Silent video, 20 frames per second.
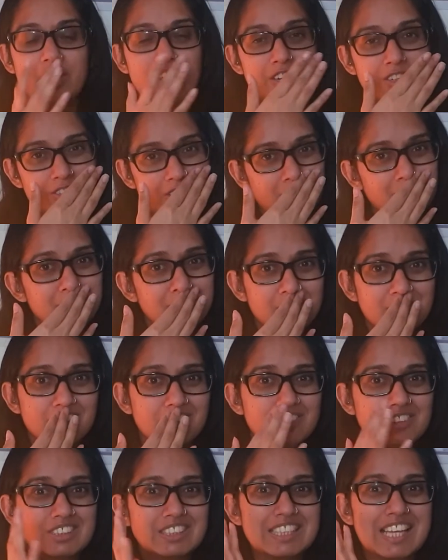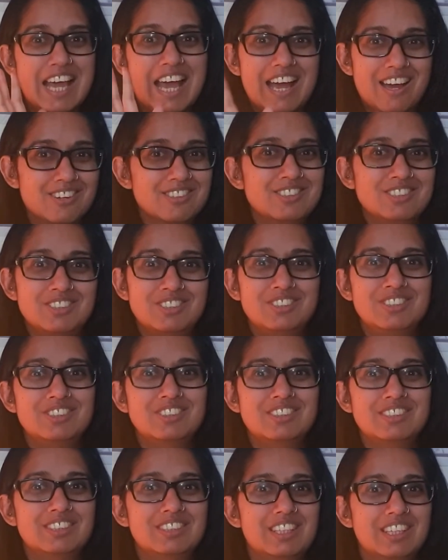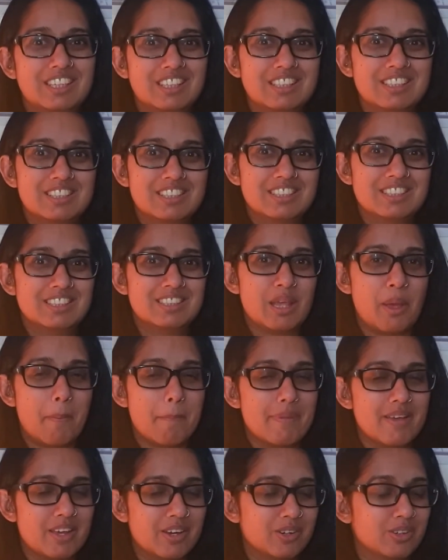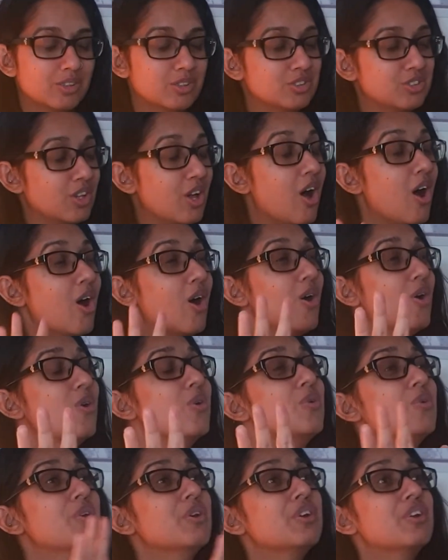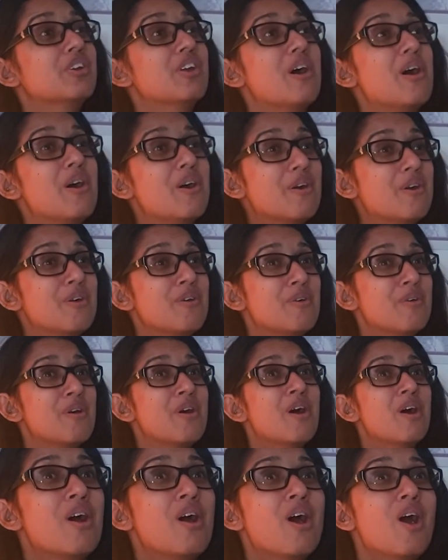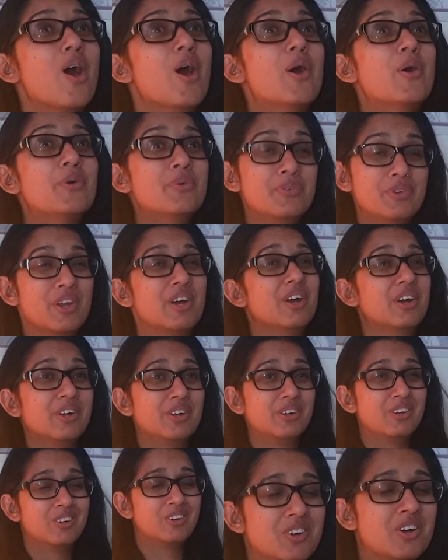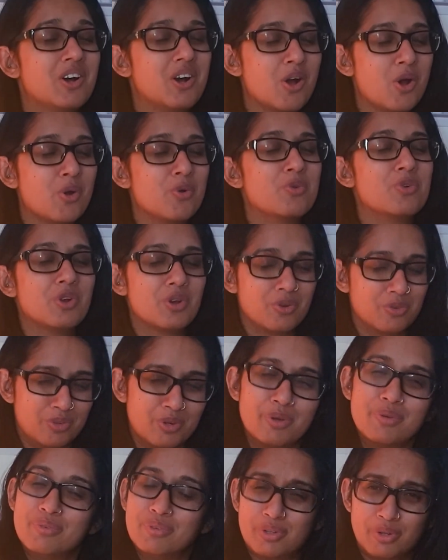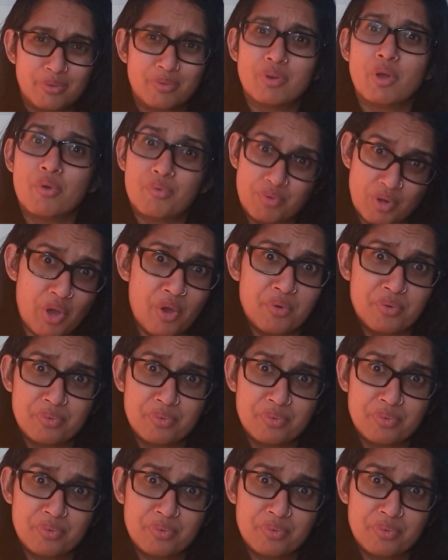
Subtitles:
They don't use altitude sickness pills. Oh no, oh no, oh no, no, no, no, no.